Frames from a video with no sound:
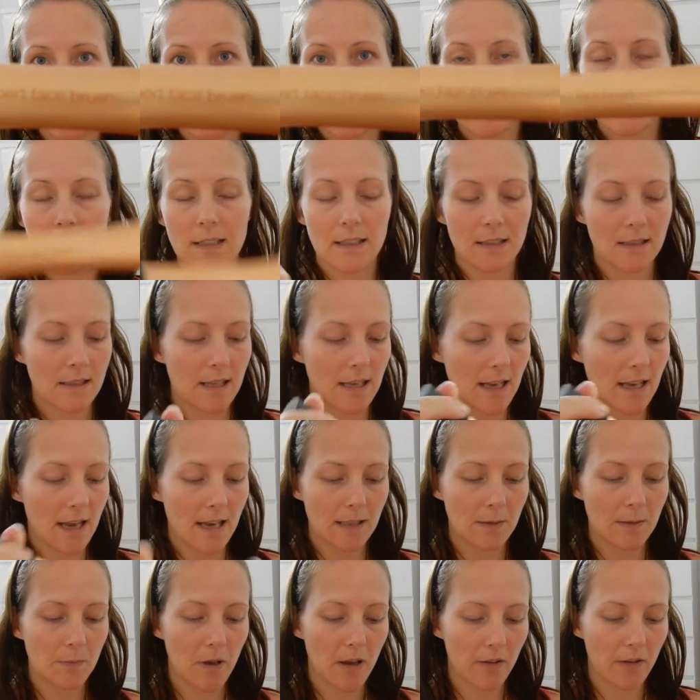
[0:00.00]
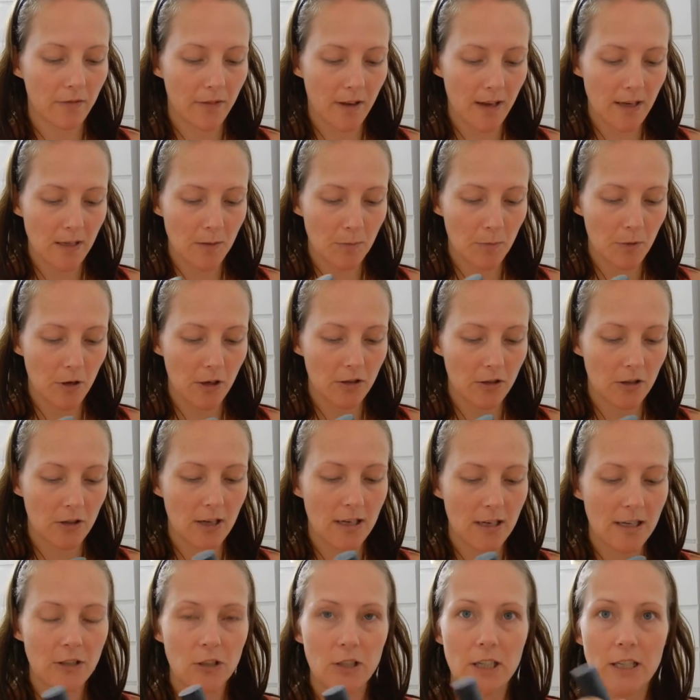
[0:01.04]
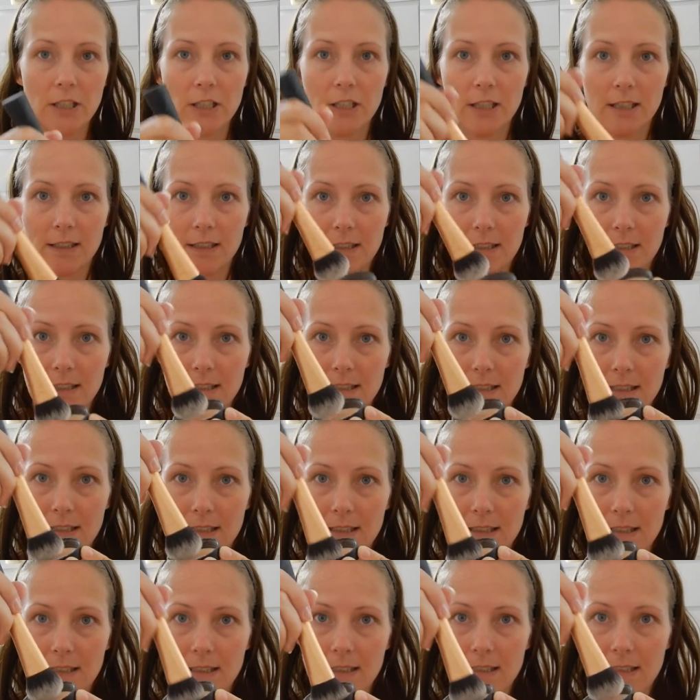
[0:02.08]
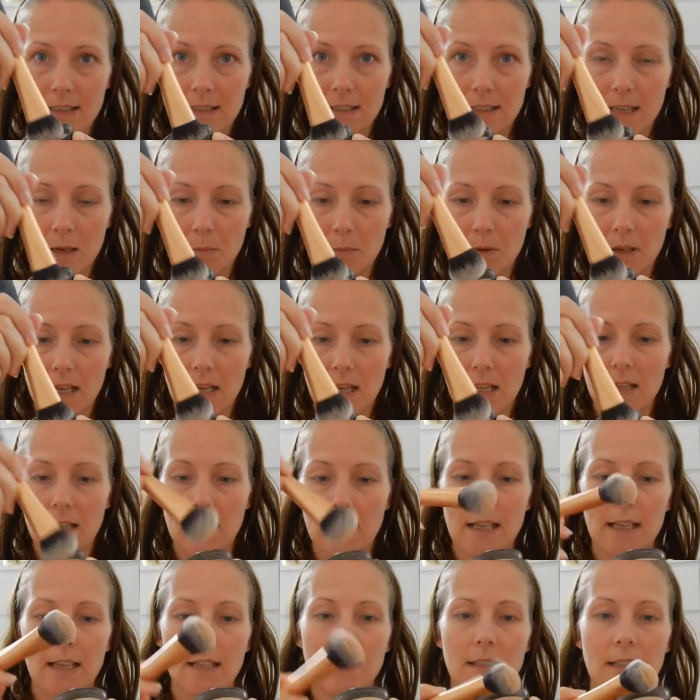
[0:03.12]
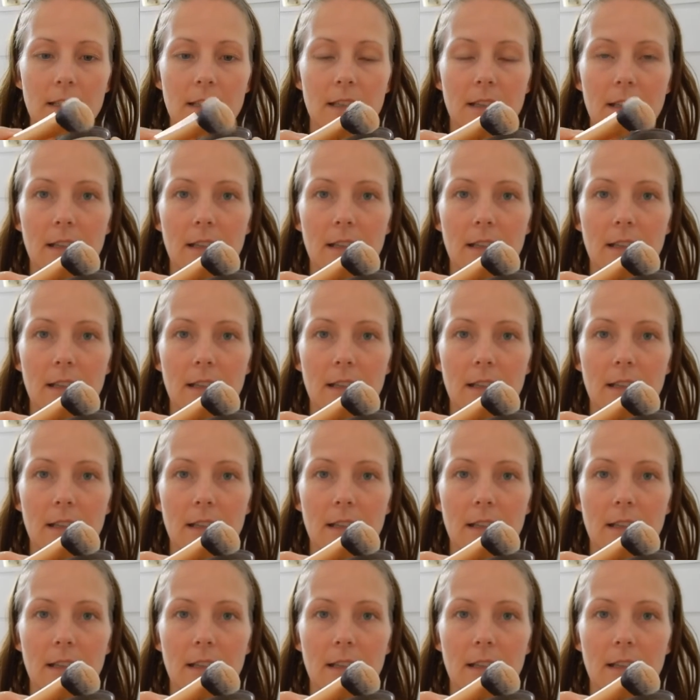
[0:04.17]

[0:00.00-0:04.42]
This is the Expert Face Brush, and I literally just dab it in the lid,